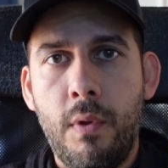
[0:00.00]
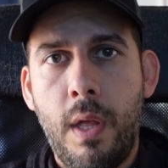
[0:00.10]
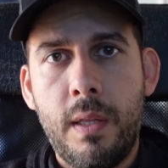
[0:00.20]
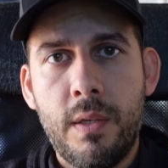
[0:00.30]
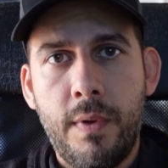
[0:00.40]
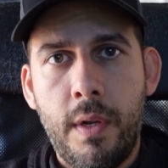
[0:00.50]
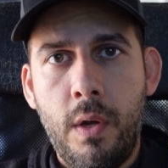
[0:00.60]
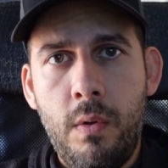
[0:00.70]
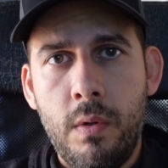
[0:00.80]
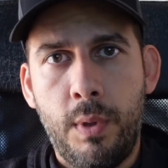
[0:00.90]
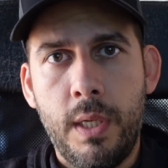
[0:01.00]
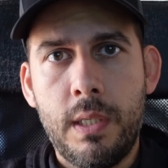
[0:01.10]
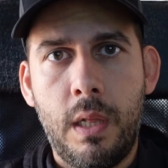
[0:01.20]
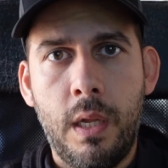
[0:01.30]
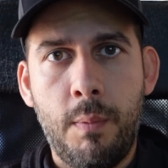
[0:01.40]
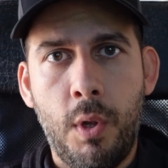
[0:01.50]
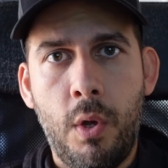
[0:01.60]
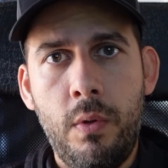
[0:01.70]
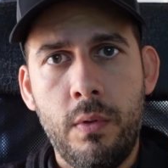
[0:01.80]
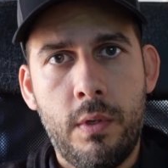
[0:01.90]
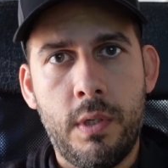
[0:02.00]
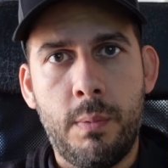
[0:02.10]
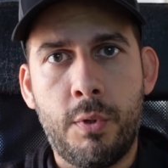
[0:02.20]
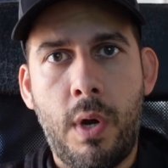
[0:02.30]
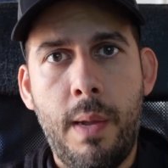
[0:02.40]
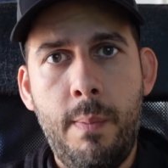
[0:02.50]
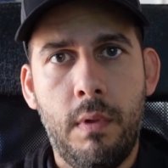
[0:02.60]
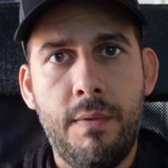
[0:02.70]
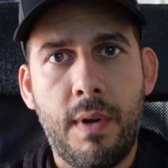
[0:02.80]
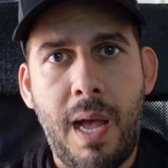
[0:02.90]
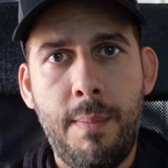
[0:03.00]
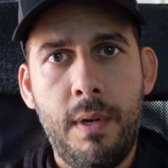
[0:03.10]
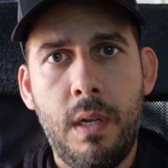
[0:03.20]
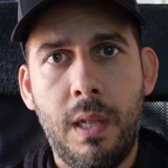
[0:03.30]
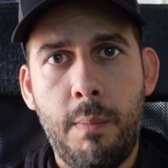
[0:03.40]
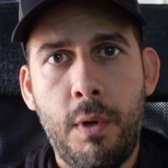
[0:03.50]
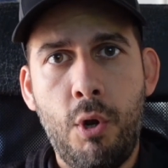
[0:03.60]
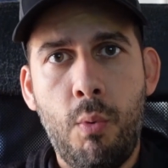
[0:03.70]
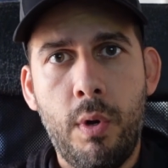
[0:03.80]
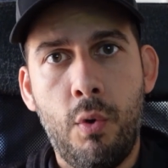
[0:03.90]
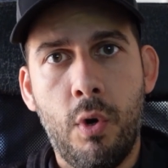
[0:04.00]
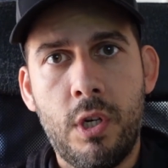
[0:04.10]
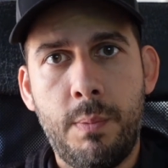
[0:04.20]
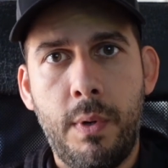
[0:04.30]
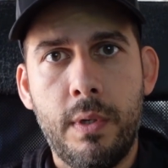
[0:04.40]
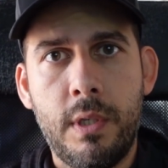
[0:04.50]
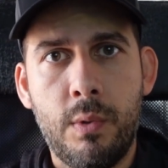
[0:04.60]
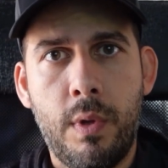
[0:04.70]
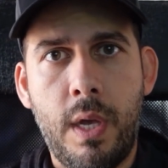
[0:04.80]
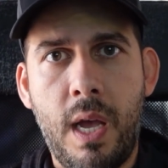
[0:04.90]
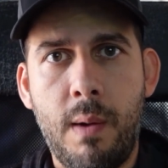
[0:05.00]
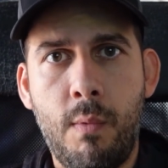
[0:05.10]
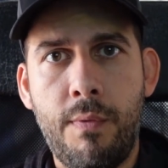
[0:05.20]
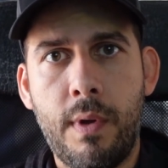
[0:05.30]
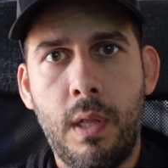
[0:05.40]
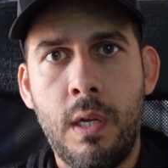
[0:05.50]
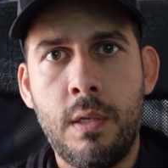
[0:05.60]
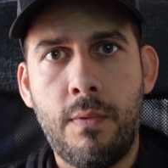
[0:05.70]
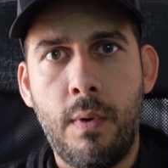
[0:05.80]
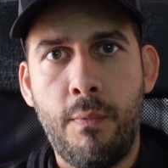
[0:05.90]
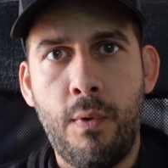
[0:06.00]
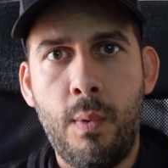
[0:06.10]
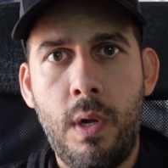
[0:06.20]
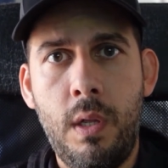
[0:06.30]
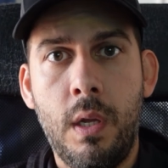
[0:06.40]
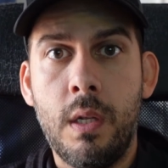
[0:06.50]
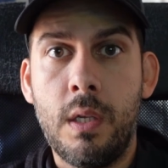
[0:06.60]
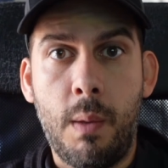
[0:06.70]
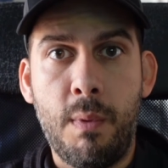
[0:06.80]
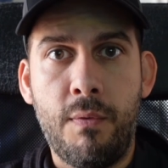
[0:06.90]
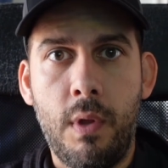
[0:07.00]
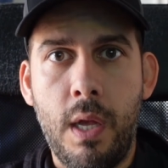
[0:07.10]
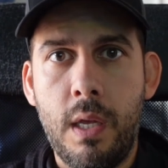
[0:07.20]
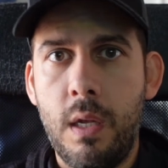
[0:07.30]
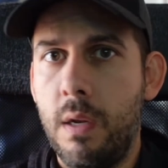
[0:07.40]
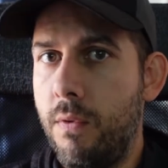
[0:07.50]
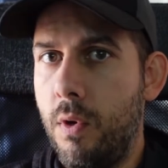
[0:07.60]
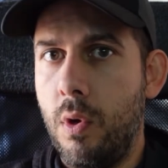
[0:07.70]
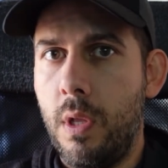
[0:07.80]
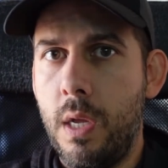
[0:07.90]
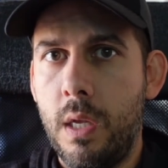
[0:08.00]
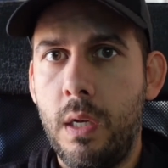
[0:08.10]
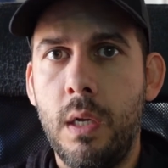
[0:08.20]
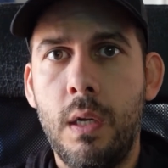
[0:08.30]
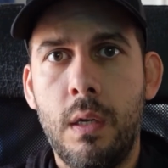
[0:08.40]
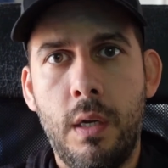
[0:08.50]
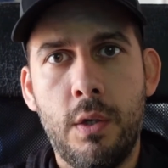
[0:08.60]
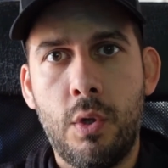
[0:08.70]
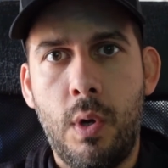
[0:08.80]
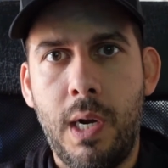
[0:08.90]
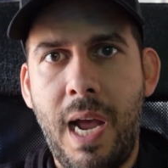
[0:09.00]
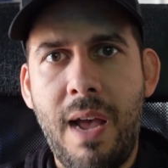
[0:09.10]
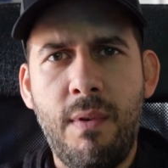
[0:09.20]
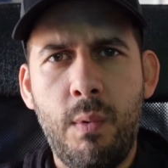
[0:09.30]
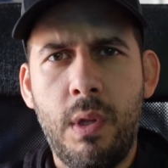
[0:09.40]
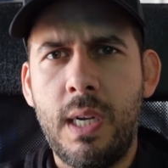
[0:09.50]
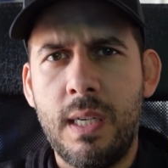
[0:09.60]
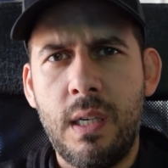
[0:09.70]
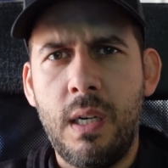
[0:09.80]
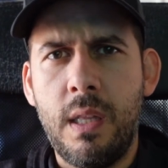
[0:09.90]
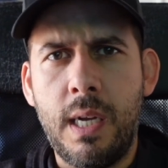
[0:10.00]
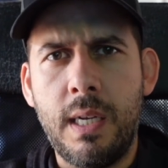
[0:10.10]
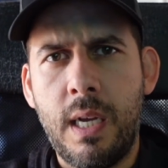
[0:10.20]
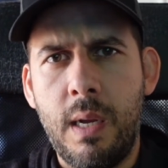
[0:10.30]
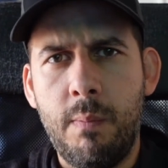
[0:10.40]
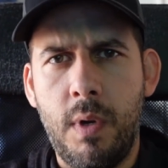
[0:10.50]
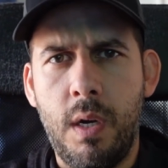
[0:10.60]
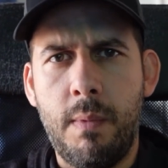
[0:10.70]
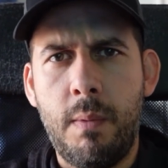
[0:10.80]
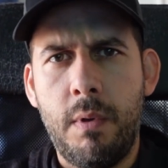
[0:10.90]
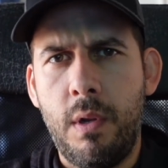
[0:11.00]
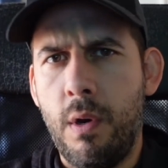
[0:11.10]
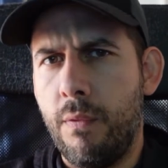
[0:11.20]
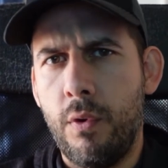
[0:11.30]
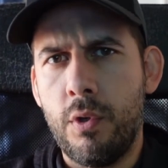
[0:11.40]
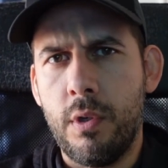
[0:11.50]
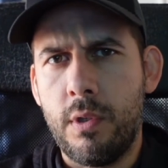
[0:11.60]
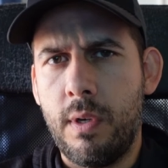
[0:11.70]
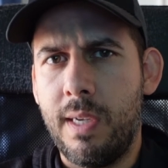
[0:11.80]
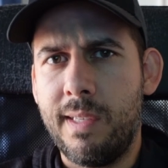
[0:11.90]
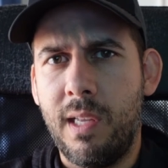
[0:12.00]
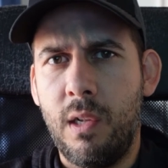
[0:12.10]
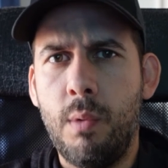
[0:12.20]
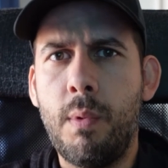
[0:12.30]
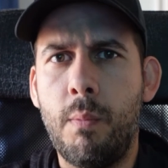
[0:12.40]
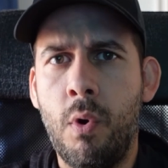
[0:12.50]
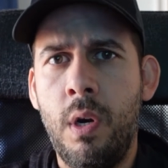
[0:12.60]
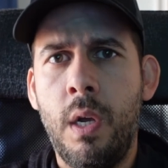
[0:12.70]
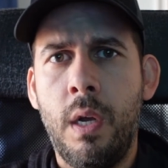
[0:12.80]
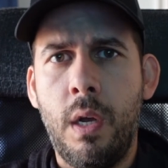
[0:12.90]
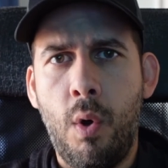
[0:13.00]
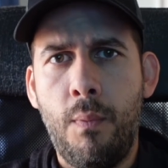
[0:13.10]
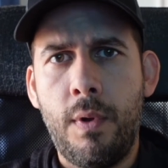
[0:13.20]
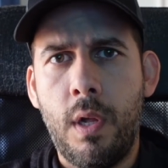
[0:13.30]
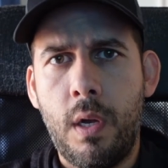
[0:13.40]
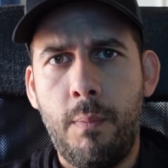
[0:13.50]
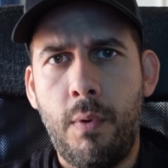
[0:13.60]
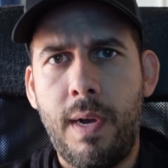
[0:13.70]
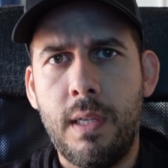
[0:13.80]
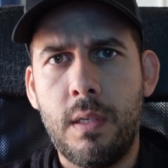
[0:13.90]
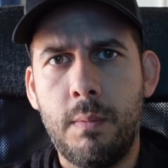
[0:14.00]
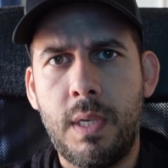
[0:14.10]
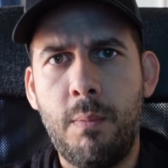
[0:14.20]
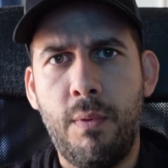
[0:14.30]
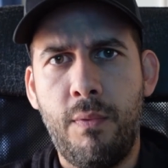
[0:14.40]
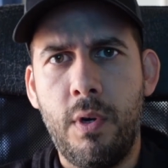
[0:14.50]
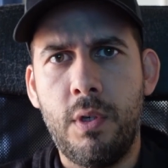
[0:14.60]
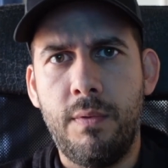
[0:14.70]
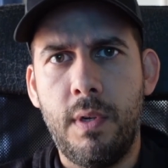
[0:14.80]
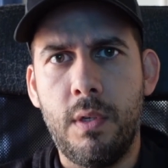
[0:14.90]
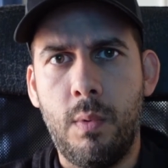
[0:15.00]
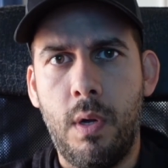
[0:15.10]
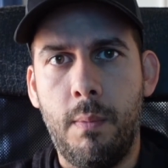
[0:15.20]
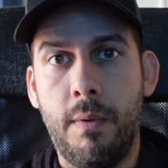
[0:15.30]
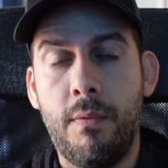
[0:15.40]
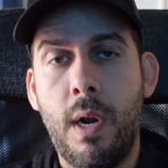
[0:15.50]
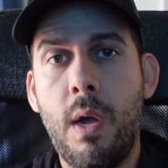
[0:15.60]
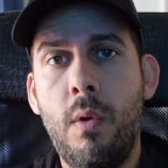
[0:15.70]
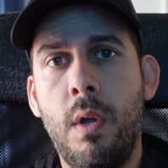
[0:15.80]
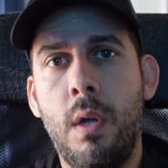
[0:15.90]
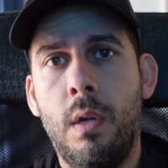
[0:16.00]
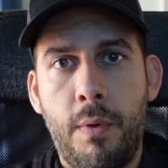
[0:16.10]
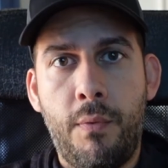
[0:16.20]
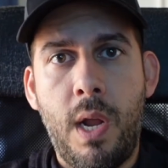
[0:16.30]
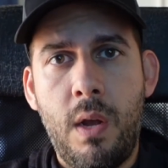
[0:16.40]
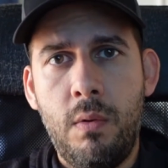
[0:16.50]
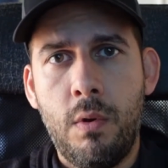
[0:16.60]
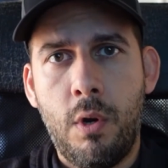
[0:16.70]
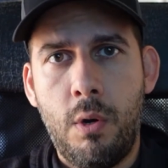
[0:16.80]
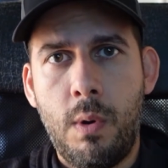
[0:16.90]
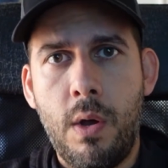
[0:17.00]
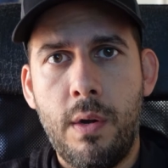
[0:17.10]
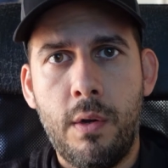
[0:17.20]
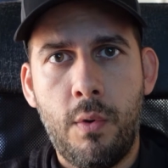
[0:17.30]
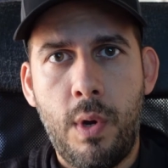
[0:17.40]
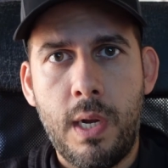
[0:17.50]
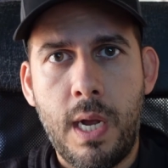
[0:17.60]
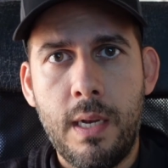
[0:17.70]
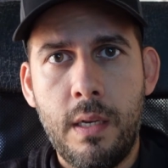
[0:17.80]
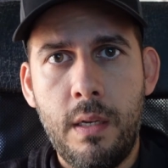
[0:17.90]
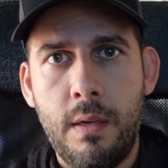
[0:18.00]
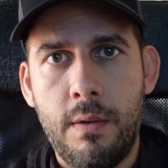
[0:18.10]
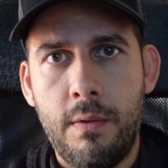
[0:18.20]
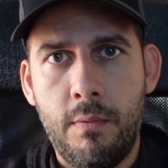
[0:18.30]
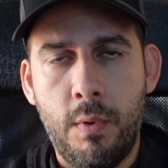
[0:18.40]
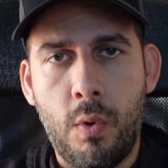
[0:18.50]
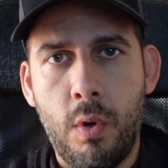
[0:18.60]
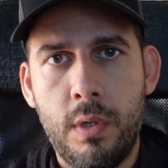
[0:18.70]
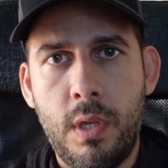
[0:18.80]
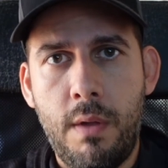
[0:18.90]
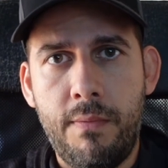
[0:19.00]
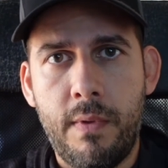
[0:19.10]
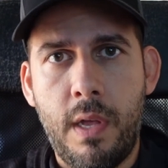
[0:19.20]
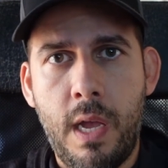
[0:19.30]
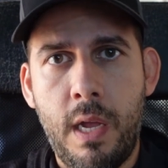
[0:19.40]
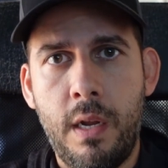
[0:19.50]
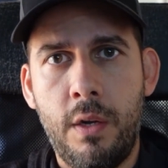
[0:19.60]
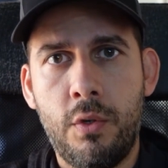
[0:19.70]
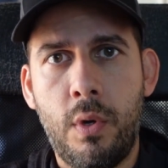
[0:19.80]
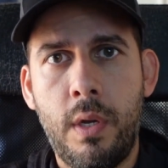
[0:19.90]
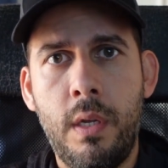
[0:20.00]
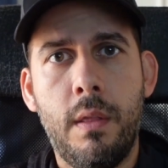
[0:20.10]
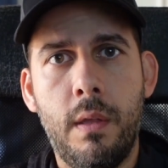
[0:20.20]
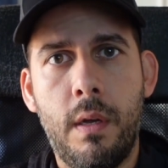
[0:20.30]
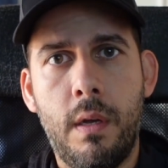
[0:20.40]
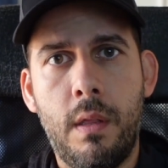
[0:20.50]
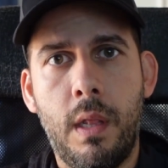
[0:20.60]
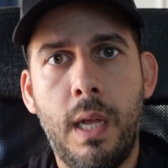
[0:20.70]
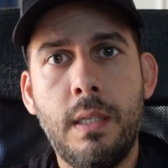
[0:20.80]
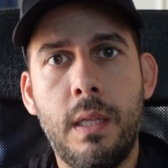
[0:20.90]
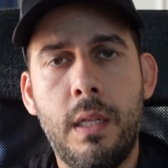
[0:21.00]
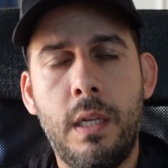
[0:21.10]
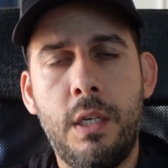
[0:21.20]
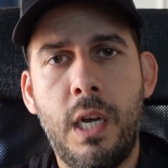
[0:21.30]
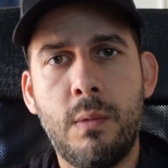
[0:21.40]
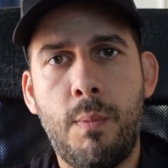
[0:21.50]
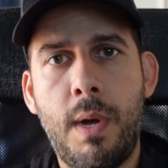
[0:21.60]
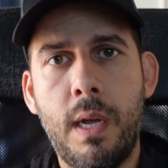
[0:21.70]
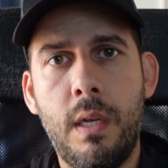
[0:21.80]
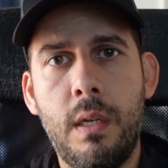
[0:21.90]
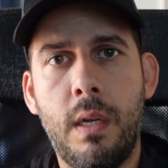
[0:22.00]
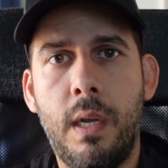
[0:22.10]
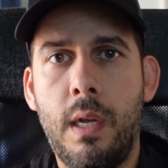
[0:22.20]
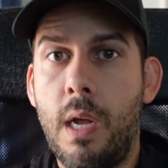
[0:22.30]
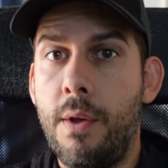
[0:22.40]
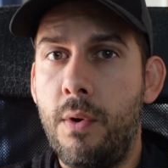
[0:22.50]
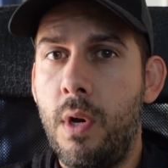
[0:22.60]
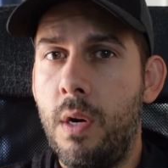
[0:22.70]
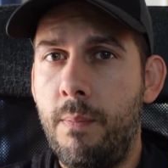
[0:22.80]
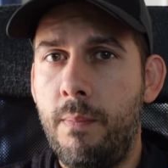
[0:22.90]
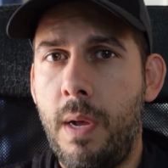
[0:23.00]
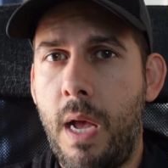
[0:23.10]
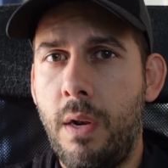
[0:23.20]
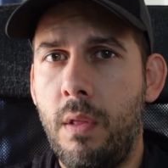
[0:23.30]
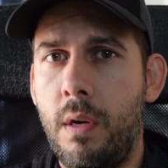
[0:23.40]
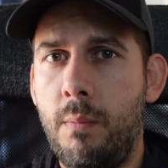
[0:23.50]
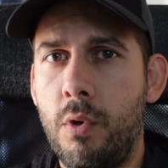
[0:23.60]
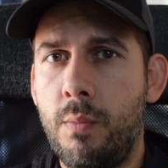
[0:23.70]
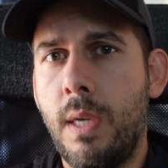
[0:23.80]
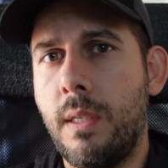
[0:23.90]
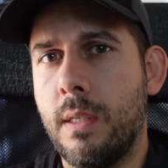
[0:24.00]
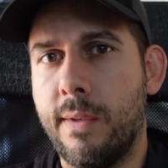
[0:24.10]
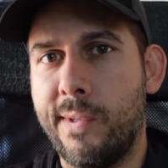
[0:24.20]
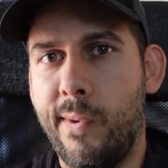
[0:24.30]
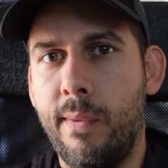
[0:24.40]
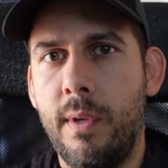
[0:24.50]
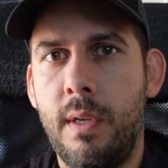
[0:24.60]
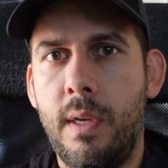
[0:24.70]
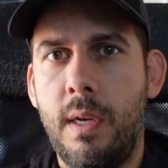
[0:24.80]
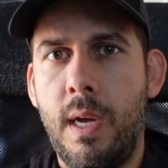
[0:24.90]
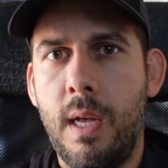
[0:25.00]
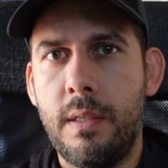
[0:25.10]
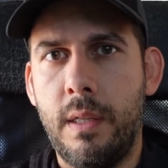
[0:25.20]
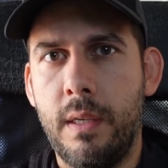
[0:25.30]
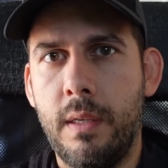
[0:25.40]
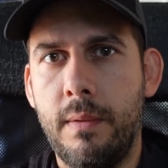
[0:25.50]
you like this video, please click below to subscribe, leave a comment, let me know what your experience is with the anamorphic lens from Freewell. Tell me if you like it, if you don't like it, and so on. I haven't really tested it in the nighttime. Maybe in the near future I'll start testing it a little bit more, and hopefully I can provide some sample footage of it as well. But for now, go out and create content, record stuff, and enjoy the lens in the DJI Osmo Pocket. And now you know how to handle it in post-processing. So, excellent.